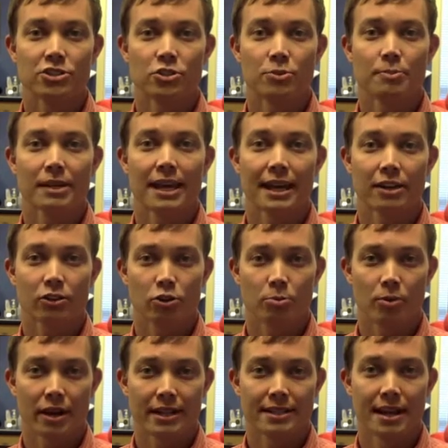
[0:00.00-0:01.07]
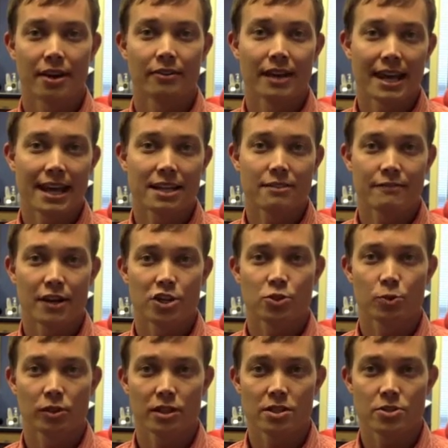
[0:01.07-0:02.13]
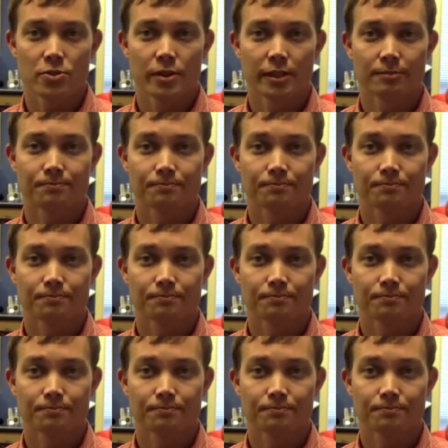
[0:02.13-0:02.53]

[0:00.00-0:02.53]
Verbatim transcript: to mechanical breakdown and eventual injury.